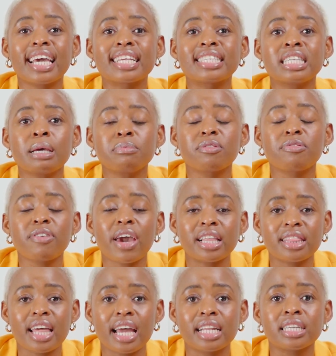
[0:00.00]
except the
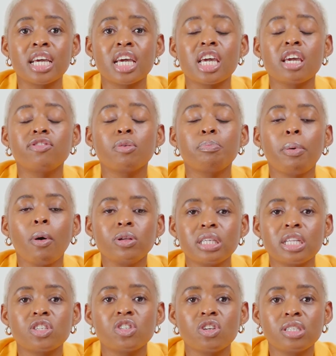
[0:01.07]
fact that if you post at
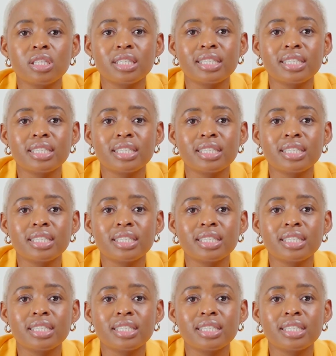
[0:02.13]
a certain